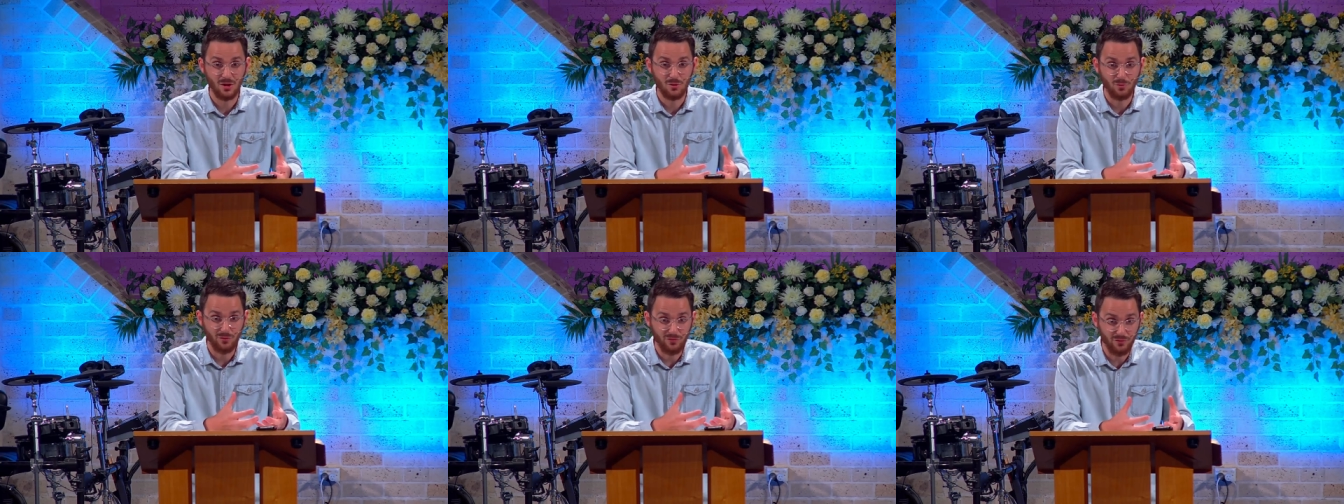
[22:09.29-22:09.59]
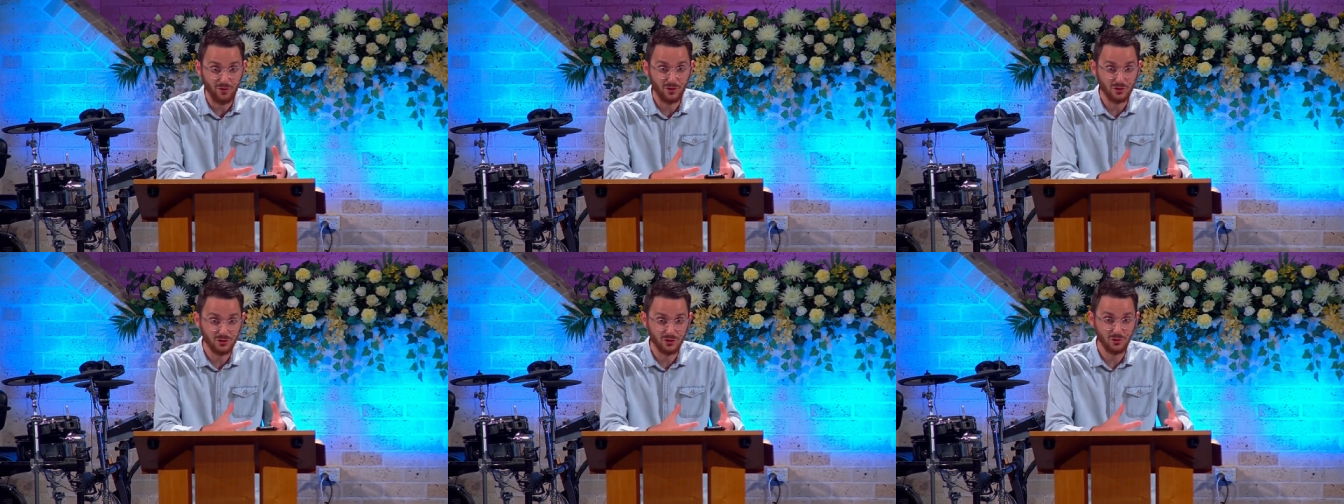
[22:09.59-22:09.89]

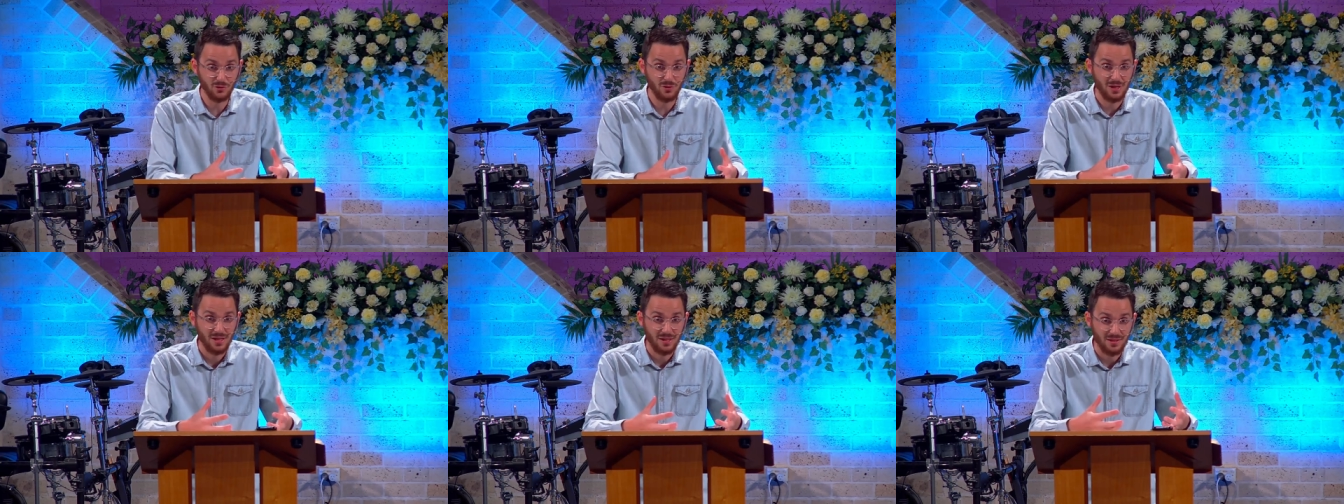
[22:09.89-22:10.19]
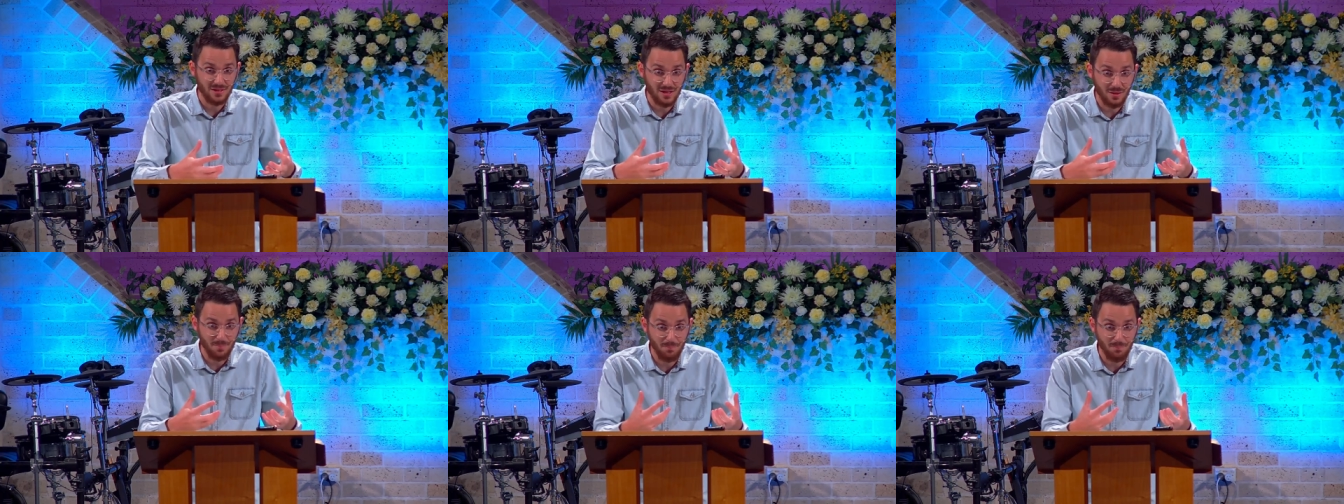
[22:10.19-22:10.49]
refers to
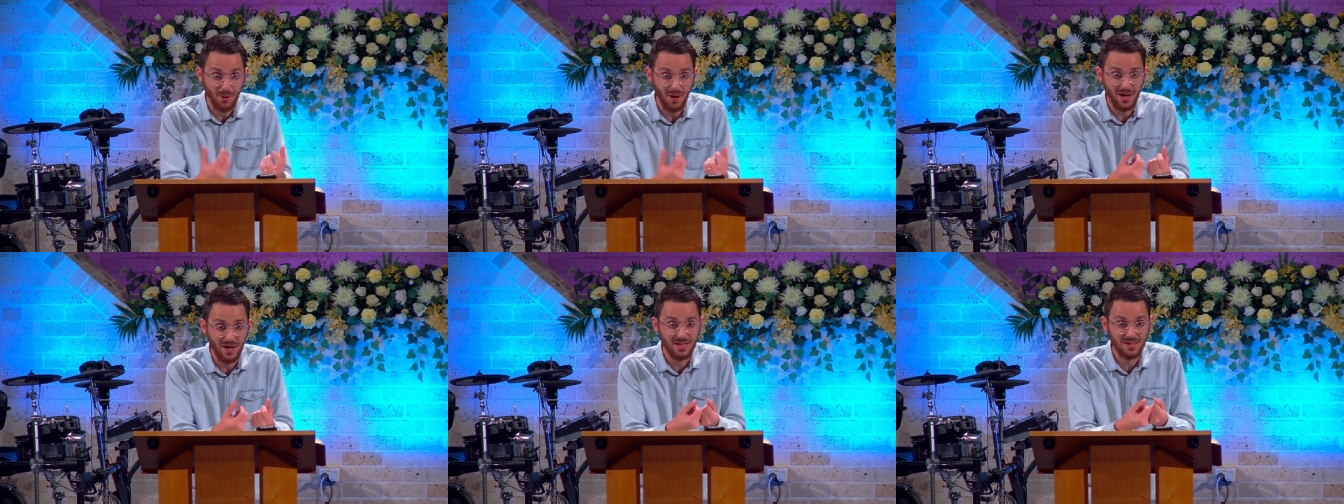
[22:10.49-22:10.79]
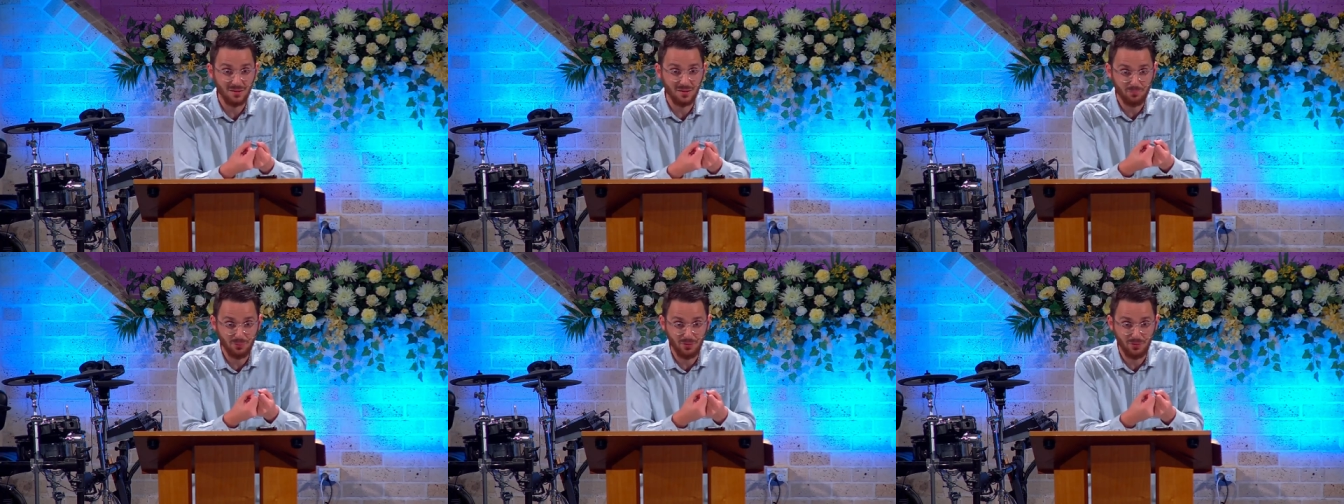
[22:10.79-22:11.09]
the
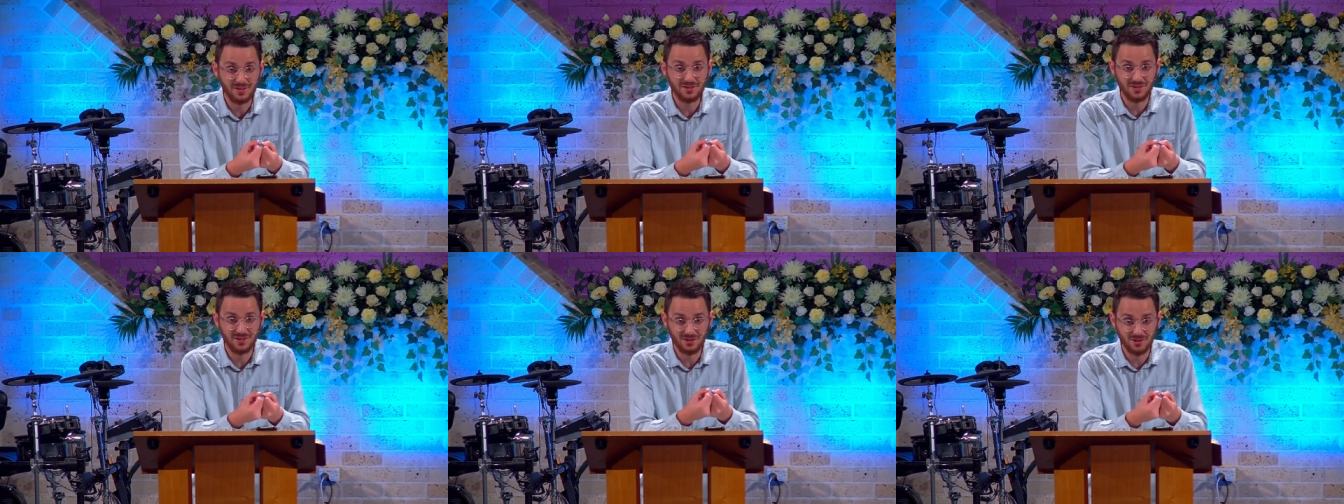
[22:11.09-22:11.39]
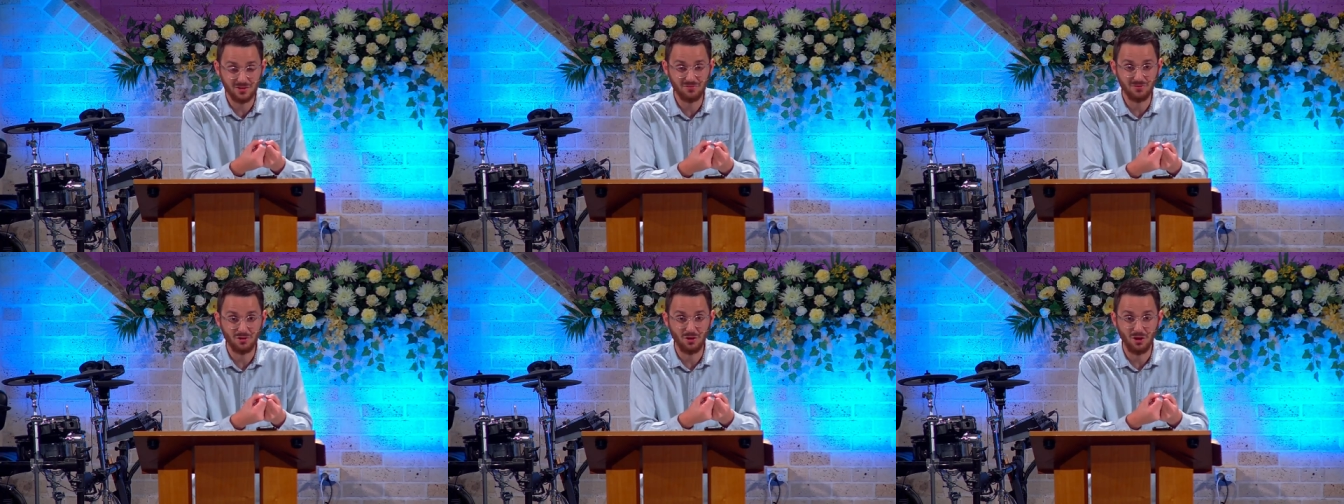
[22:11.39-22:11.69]
abiding presence
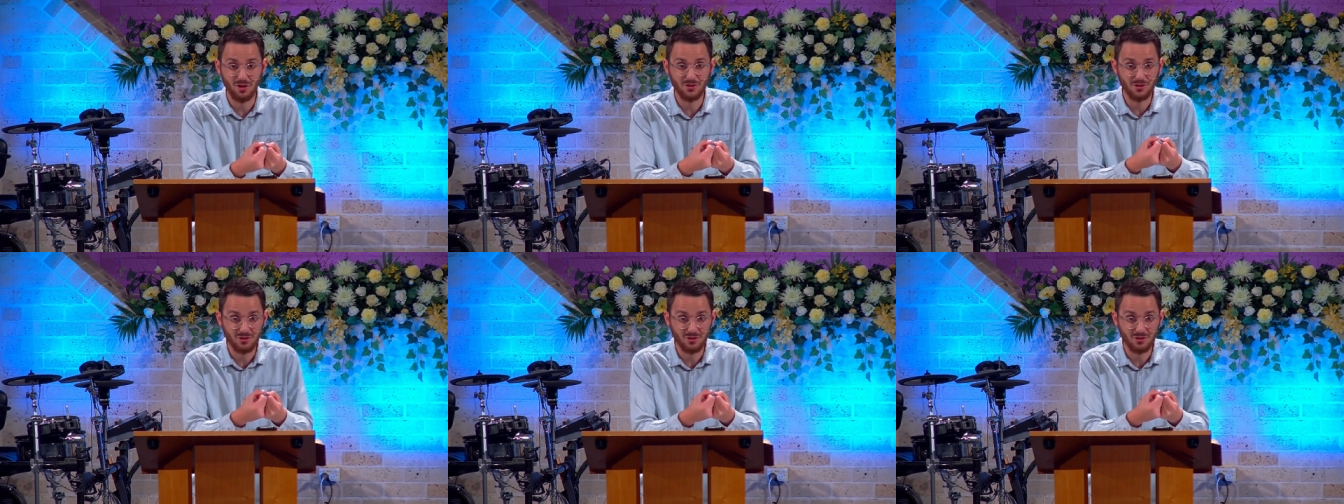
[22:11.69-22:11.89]
of God.